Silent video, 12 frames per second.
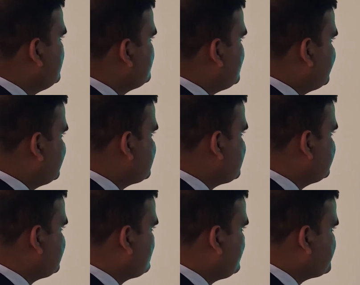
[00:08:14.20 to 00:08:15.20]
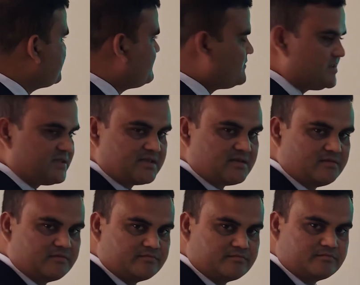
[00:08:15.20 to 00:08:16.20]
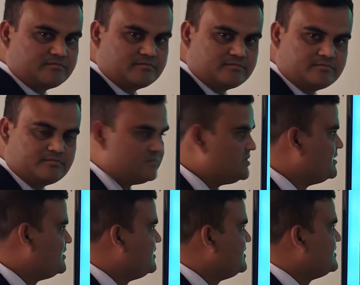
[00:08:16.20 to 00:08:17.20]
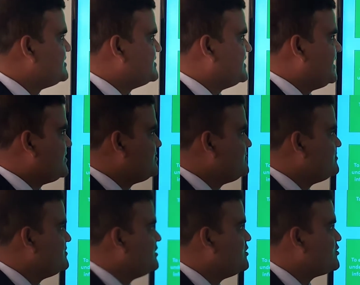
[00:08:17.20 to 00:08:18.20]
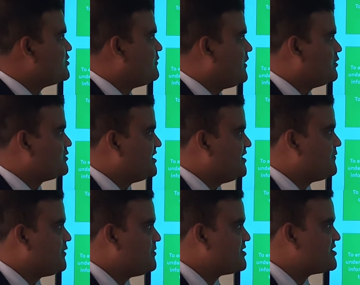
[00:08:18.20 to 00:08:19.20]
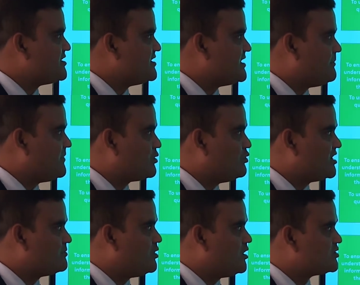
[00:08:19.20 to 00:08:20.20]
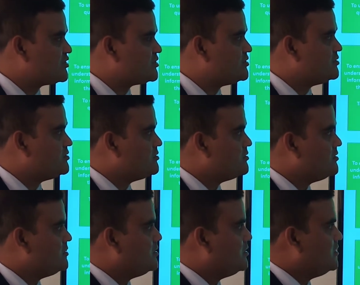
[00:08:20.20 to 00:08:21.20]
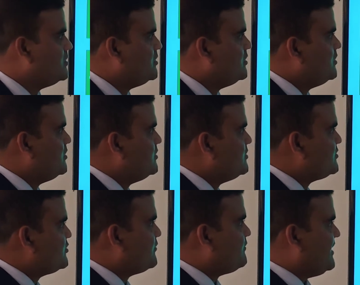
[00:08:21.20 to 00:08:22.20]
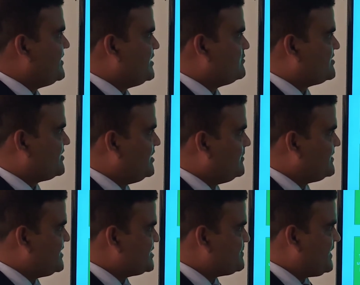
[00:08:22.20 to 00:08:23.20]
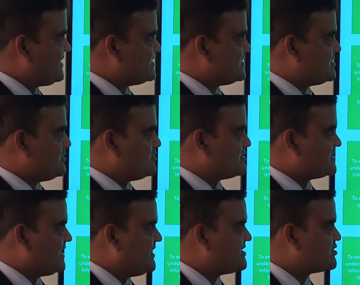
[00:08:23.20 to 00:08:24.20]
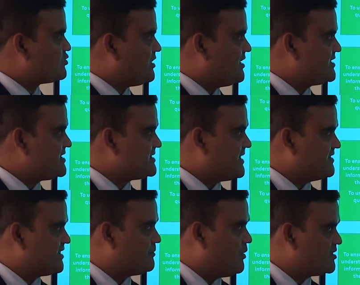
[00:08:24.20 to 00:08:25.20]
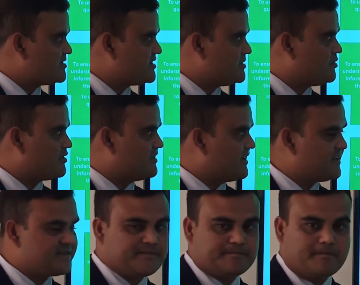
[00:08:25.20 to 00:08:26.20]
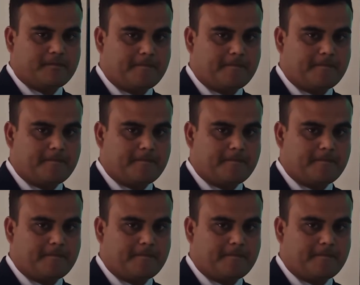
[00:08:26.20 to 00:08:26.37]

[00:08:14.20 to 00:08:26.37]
To understand the question first, then to follow the information in number 1 box, to find out the relevant aspects or sides, qualities, either positive or negative.